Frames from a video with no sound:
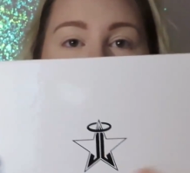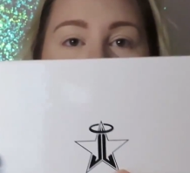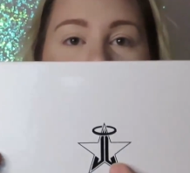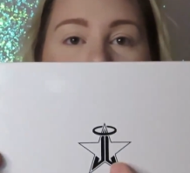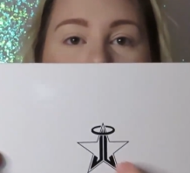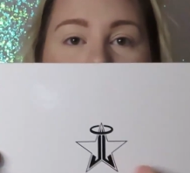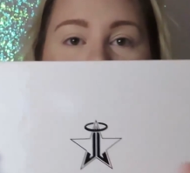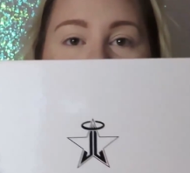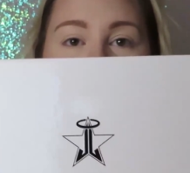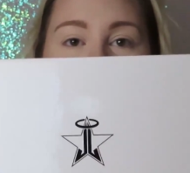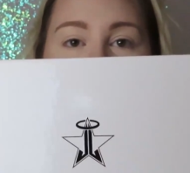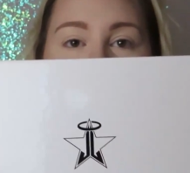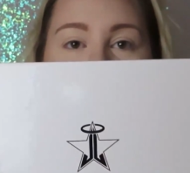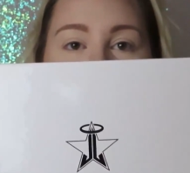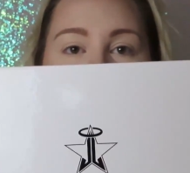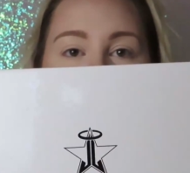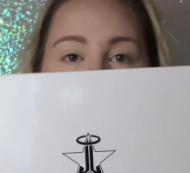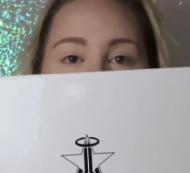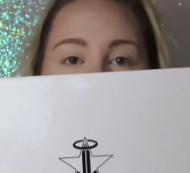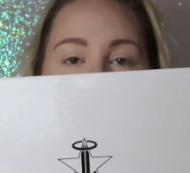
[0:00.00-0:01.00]
it has
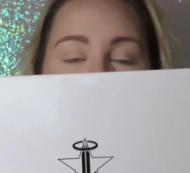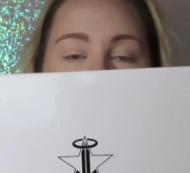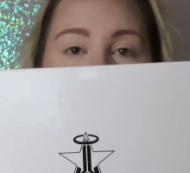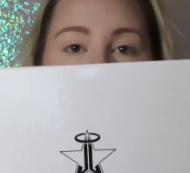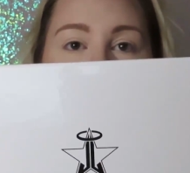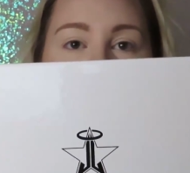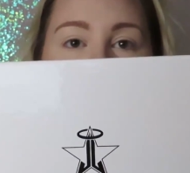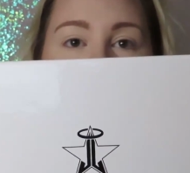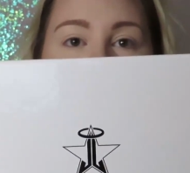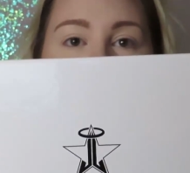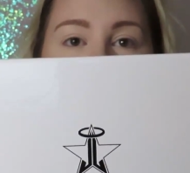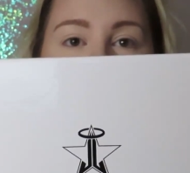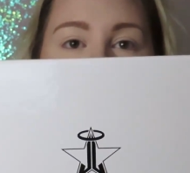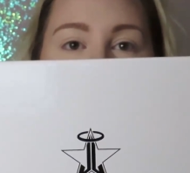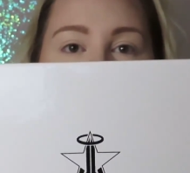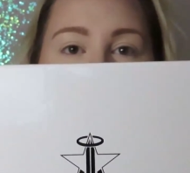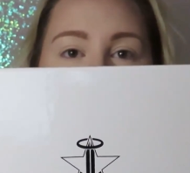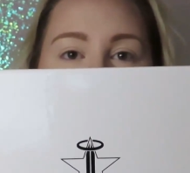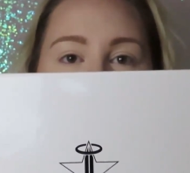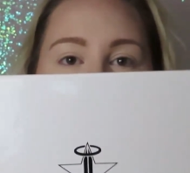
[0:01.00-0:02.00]
another
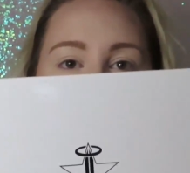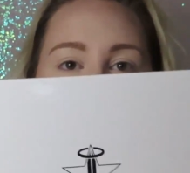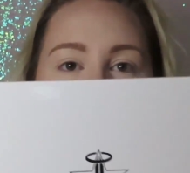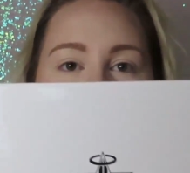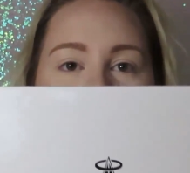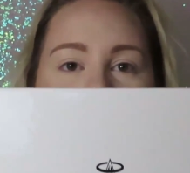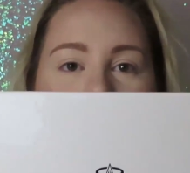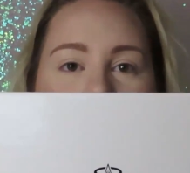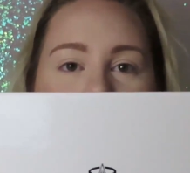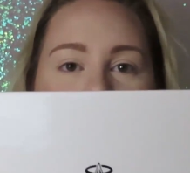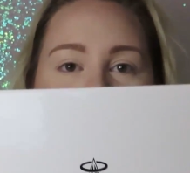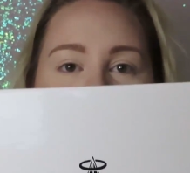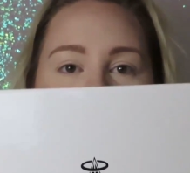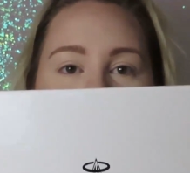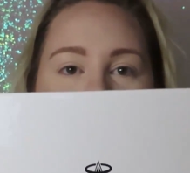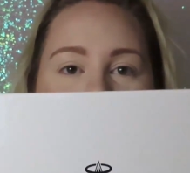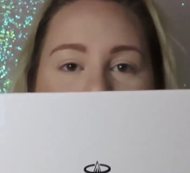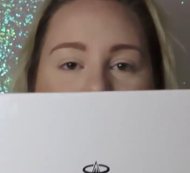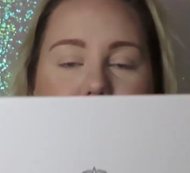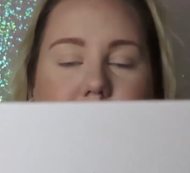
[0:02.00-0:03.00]
logo and then
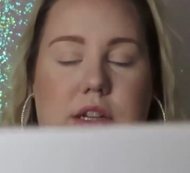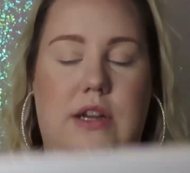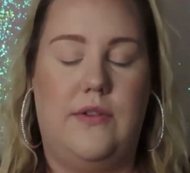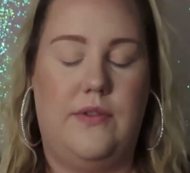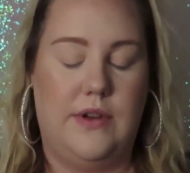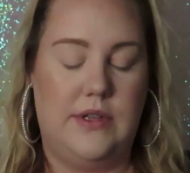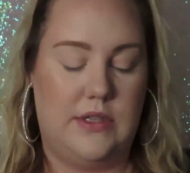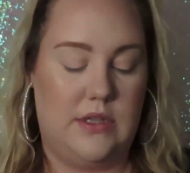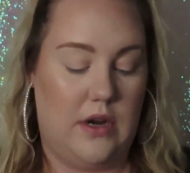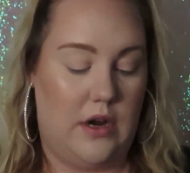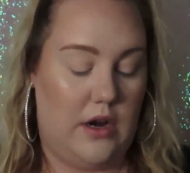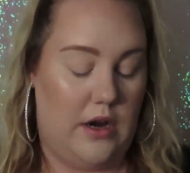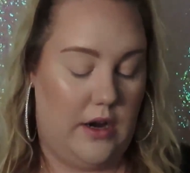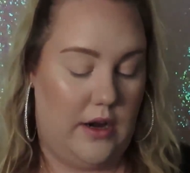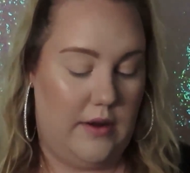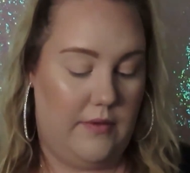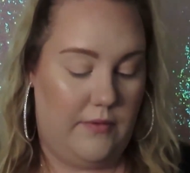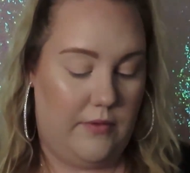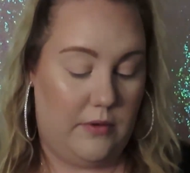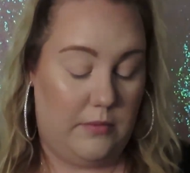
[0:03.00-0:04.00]
just the Jeffree Star
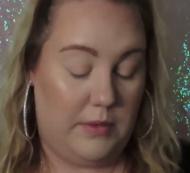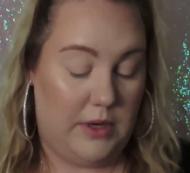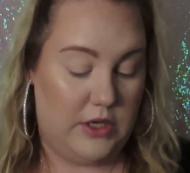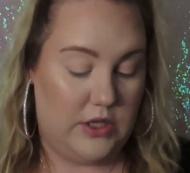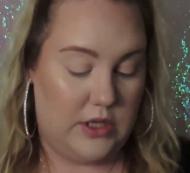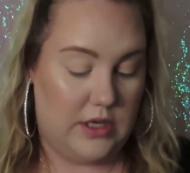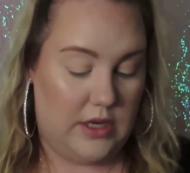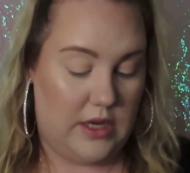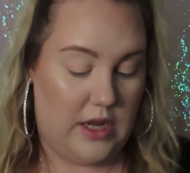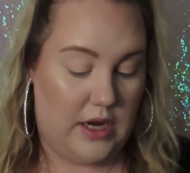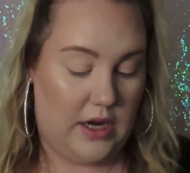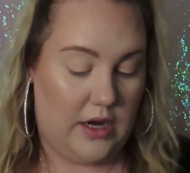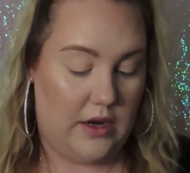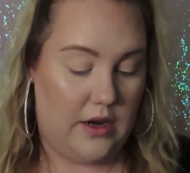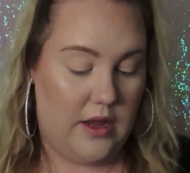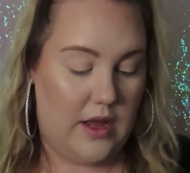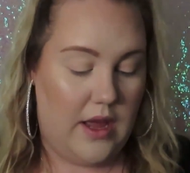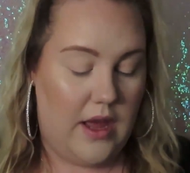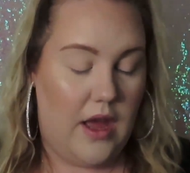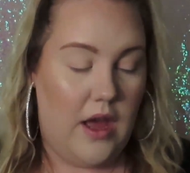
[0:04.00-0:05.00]
information there.
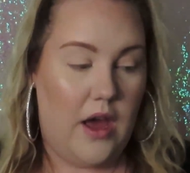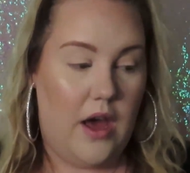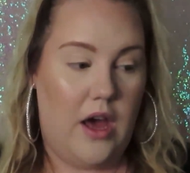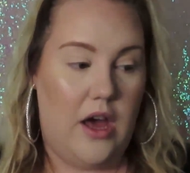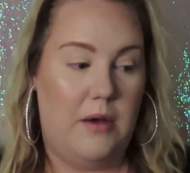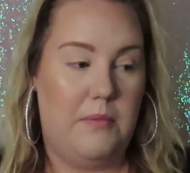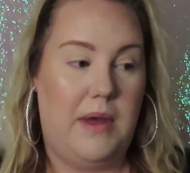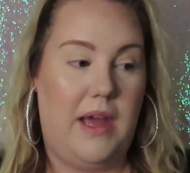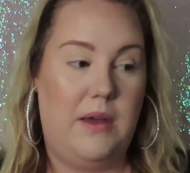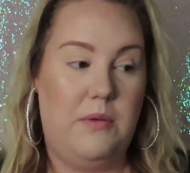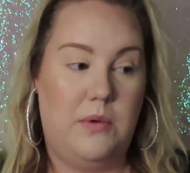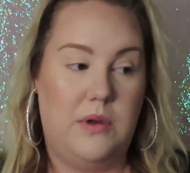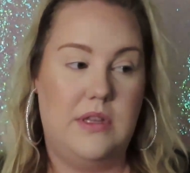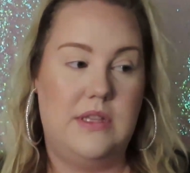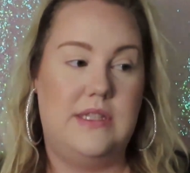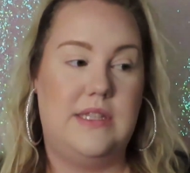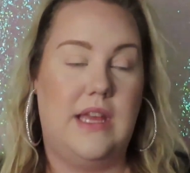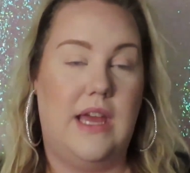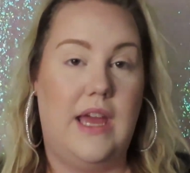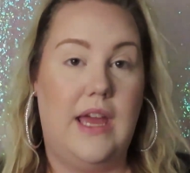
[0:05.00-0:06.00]
I will
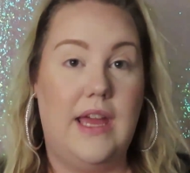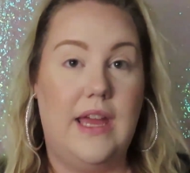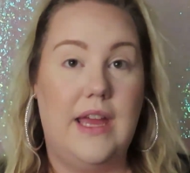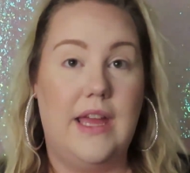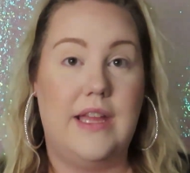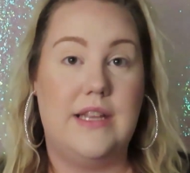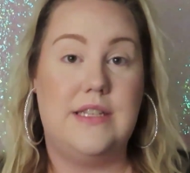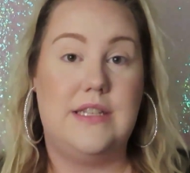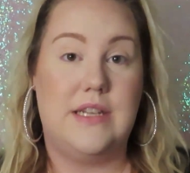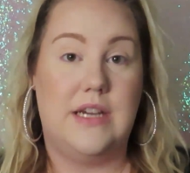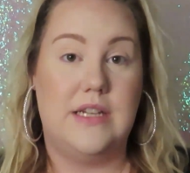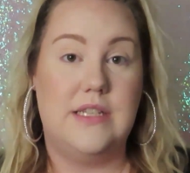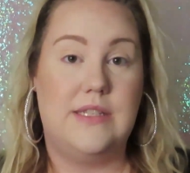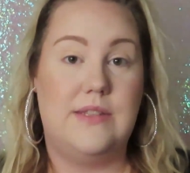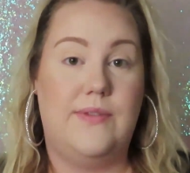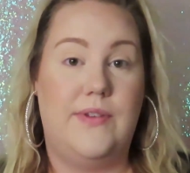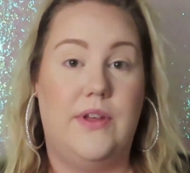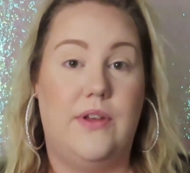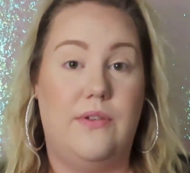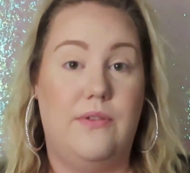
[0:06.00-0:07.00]
say it does
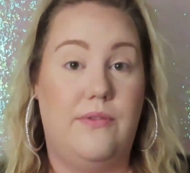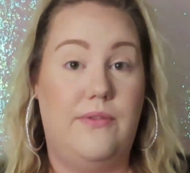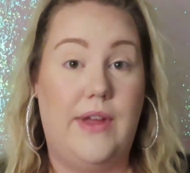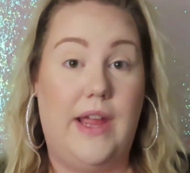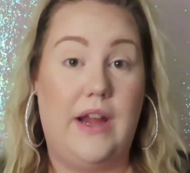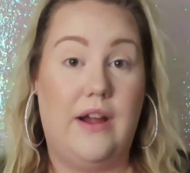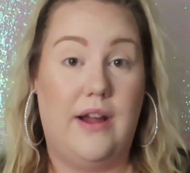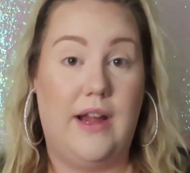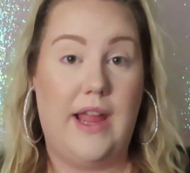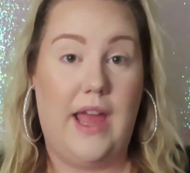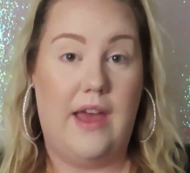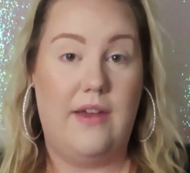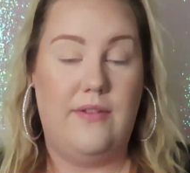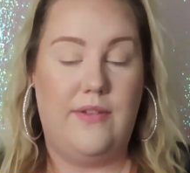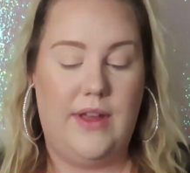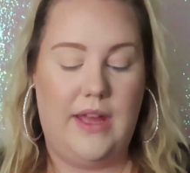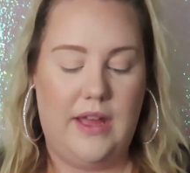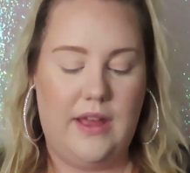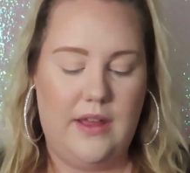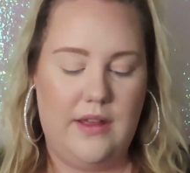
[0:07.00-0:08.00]
feel very
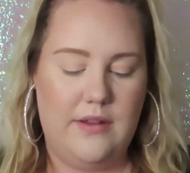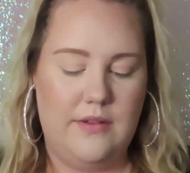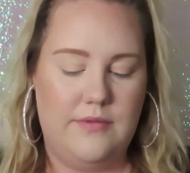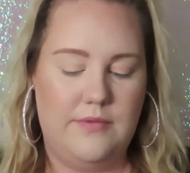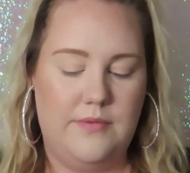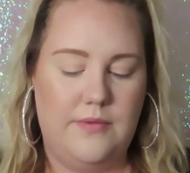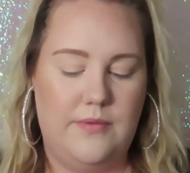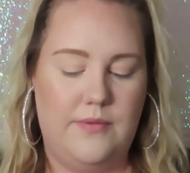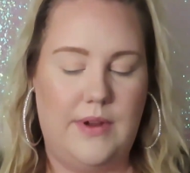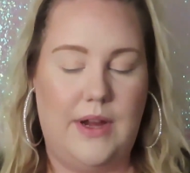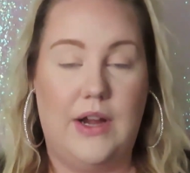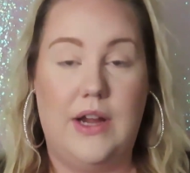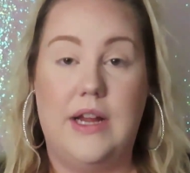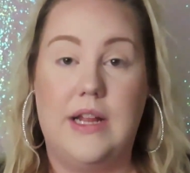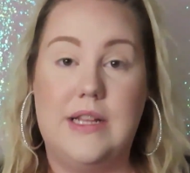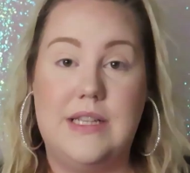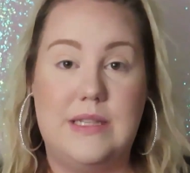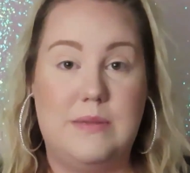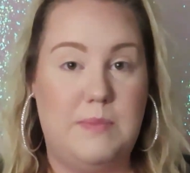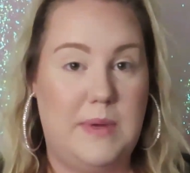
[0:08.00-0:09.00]
heavy, very
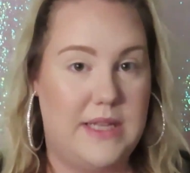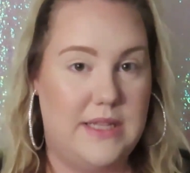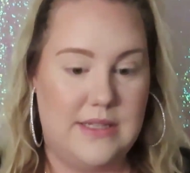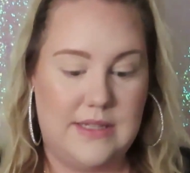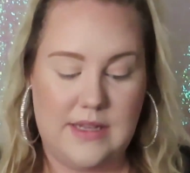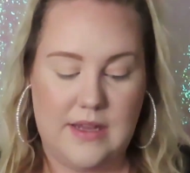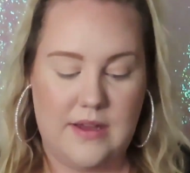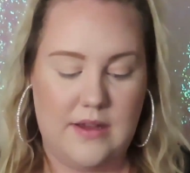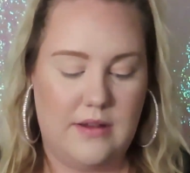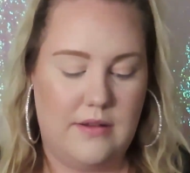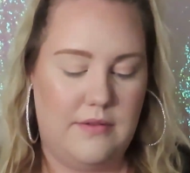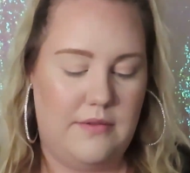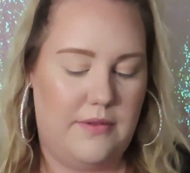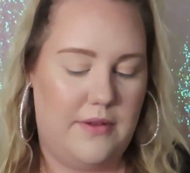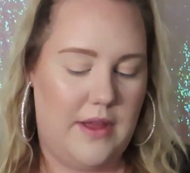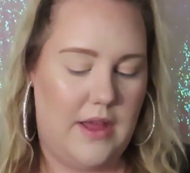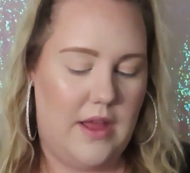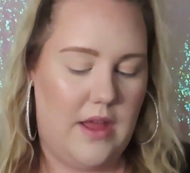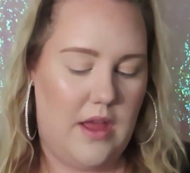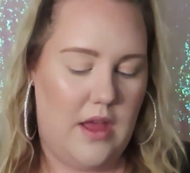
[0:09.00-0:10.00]
expensive.
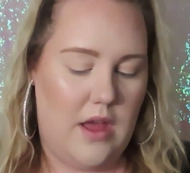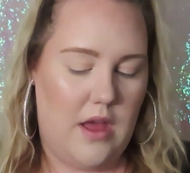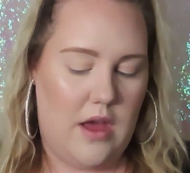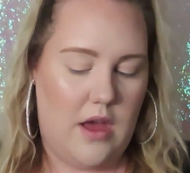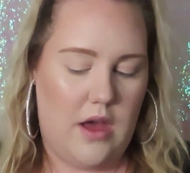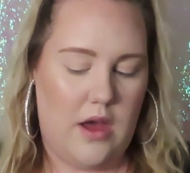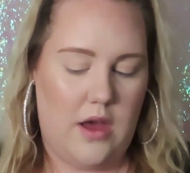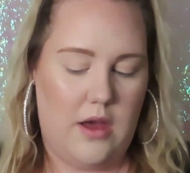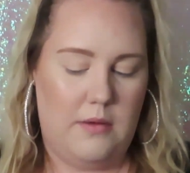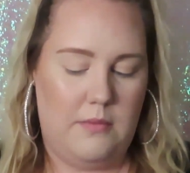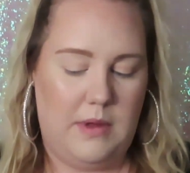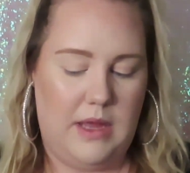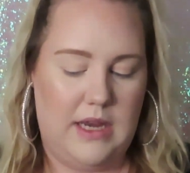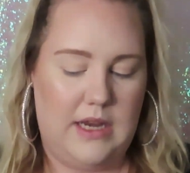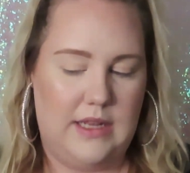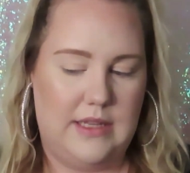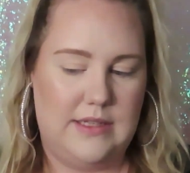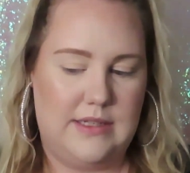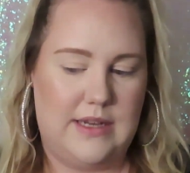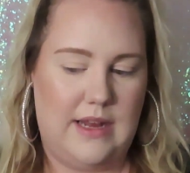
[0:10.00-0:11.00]
It
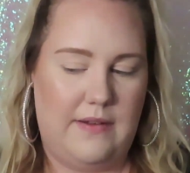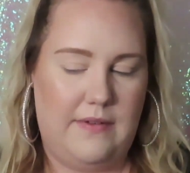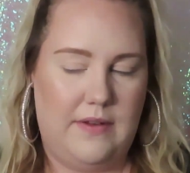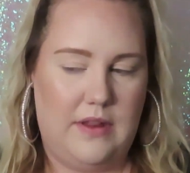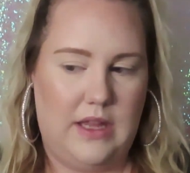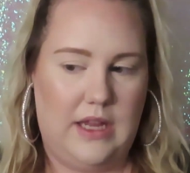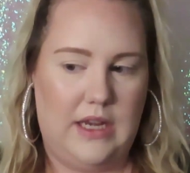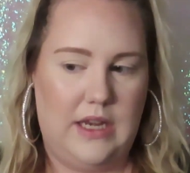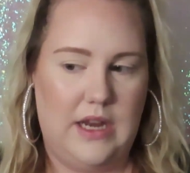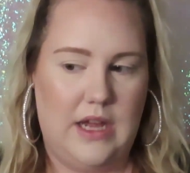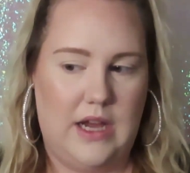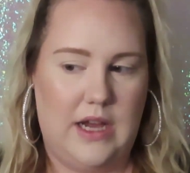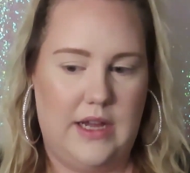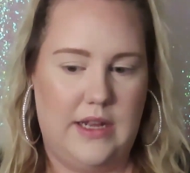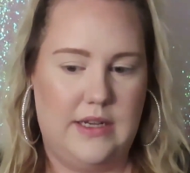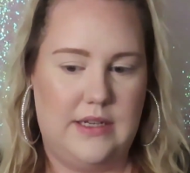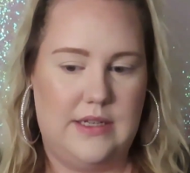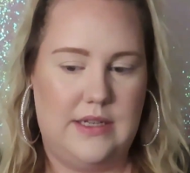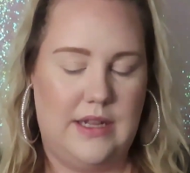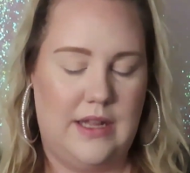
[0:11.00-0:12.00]
is definitely
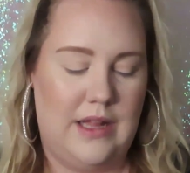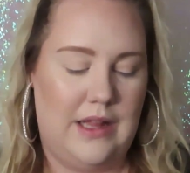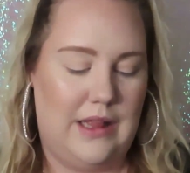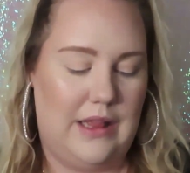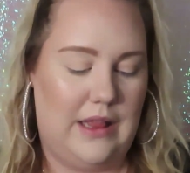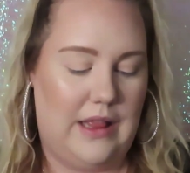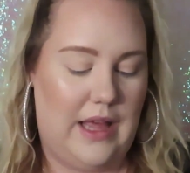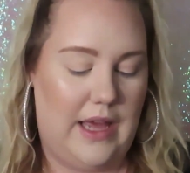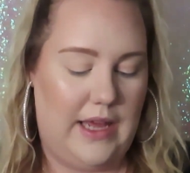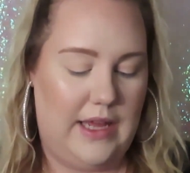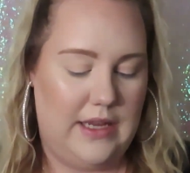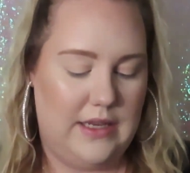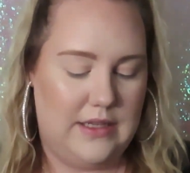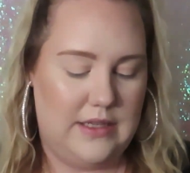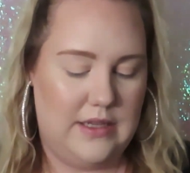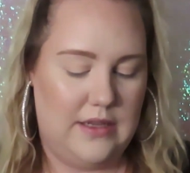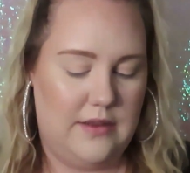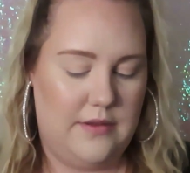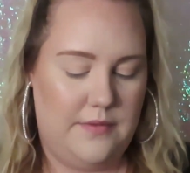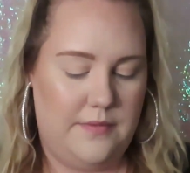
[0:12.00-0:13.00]
not light.